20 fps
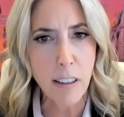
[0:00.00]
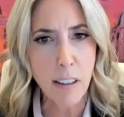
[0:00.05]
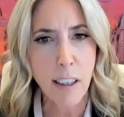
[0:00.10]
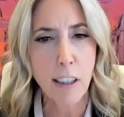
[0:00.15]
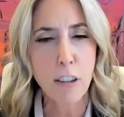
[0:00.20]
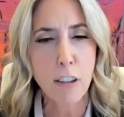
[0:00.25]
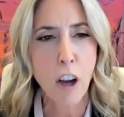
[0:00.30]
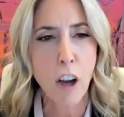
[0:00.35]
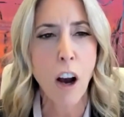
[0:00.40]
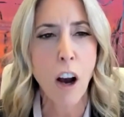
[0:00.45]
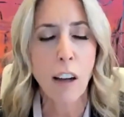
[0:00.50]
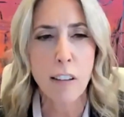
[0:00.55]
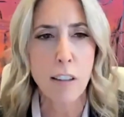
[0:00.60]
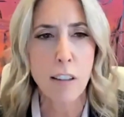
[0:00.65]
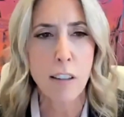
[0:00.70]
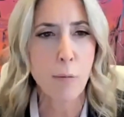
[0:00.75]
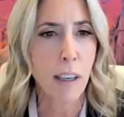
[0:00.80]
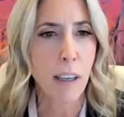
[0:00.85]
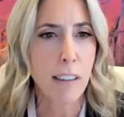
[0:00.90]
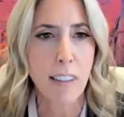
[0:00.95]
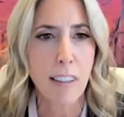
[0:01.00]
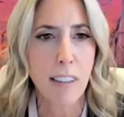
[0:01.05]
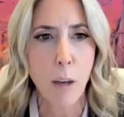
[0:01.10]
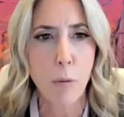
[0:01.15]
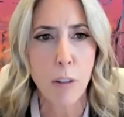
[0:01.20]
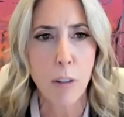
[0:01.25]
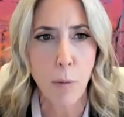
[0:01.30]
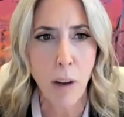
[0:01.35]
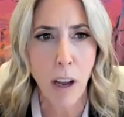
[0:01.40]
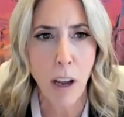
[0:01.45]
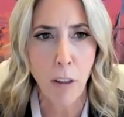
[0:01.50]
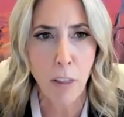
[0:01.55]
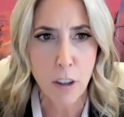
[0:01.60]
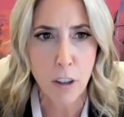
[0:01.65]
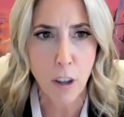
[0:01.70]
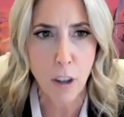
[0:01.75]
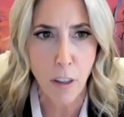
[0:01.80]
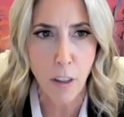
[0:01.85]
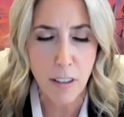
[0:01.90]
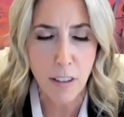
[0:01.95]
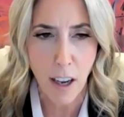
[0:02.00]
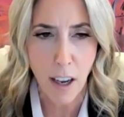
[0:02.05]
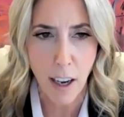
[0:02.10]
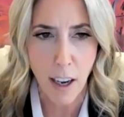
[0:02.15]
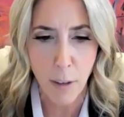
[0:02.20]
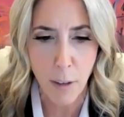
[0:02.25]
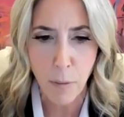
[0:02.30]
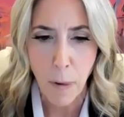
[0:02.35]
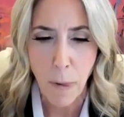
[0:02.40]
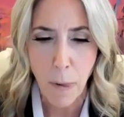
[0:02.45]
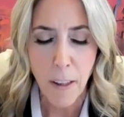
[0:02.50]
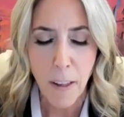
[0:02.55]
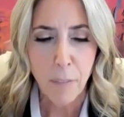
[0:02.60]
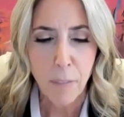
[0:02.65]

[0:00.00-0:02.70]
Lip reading: And I talk to my teams about this all the time.